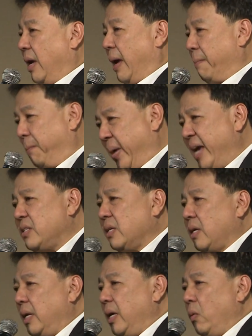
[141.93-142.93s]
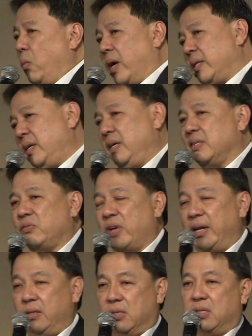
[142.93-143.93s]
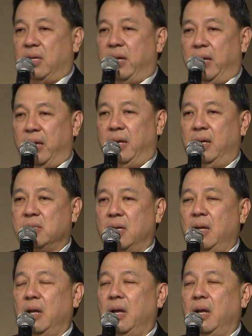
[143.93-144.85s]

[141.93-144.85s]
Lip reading: And basically what he's trying to say is